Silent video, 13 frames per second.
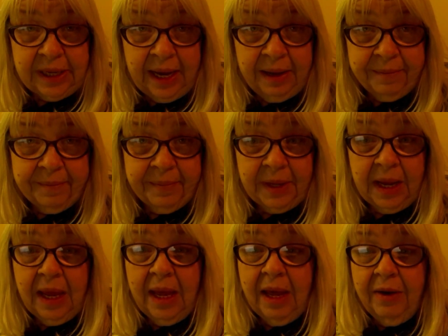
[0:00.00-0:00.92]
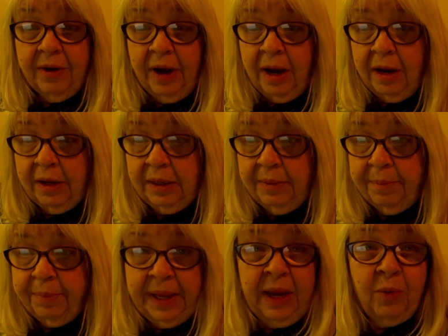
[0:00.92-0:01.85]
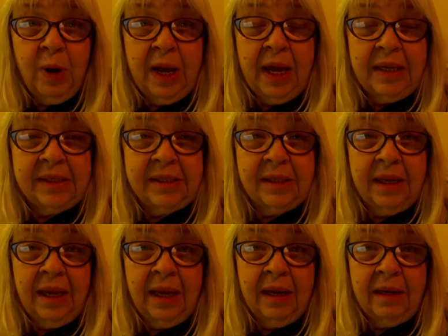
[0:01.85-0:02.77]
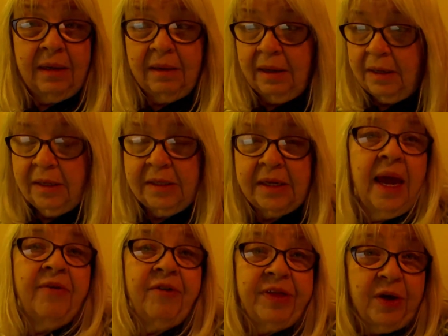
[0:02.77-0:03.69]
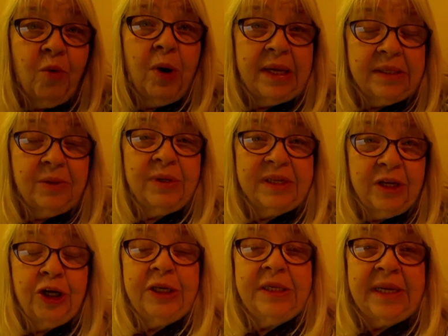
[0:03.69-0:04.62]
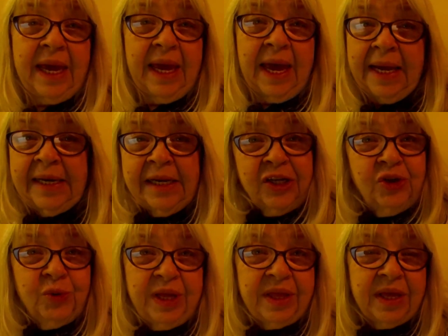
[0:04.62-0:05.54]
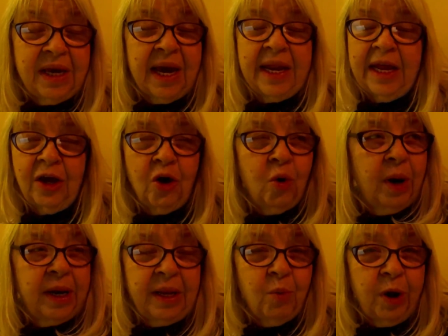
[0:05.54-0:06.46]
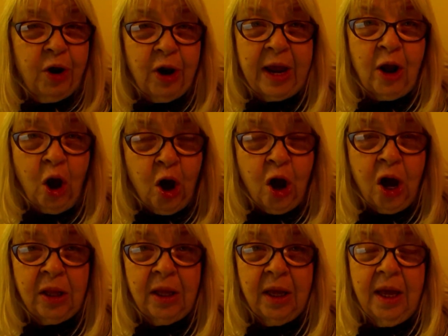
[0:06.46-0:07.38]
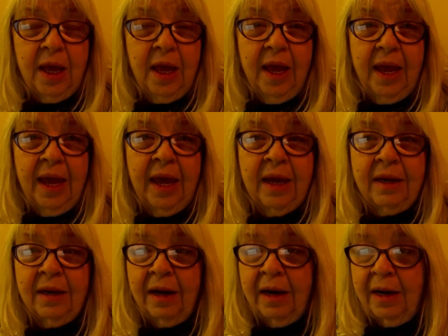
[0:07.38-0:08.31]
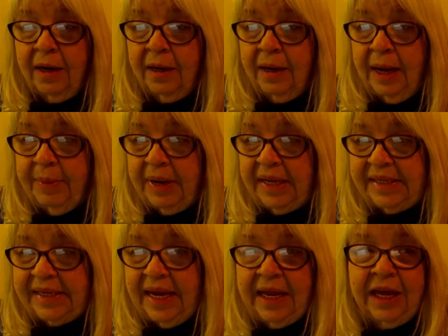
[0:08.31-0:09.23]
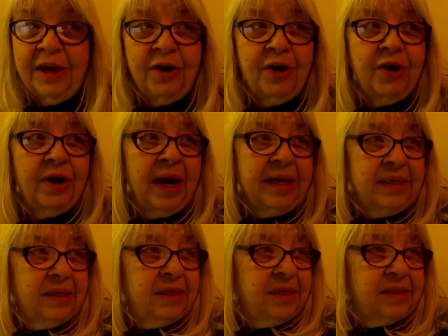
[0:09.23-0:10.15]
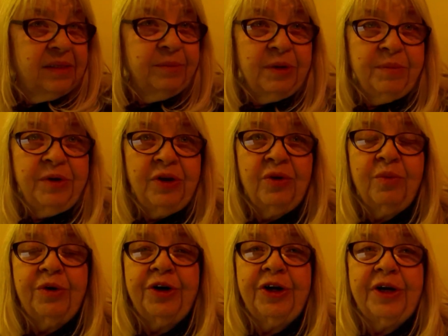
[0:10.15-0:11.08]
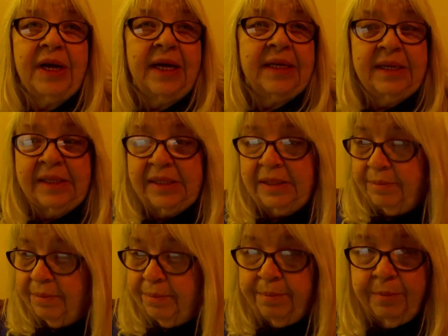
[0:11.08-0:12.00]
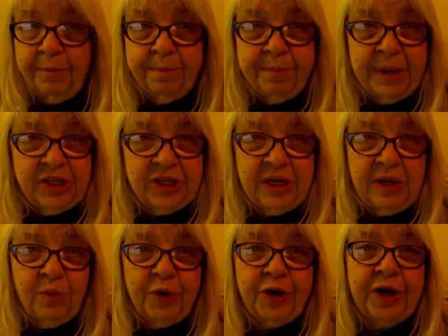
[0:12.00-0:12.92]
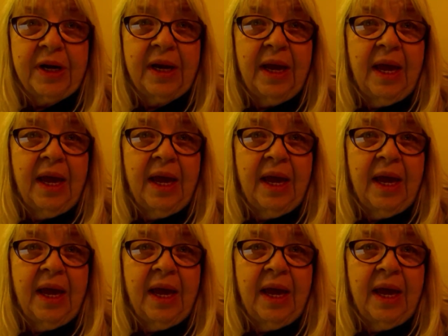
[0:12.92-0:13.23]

day. Uh, plan wise and uh, everything wise. It was a good day. I didn't do anything. I didn't go anywhere at all. And uh, I, but I stayed here. I did some computer work. I did some budgeting work.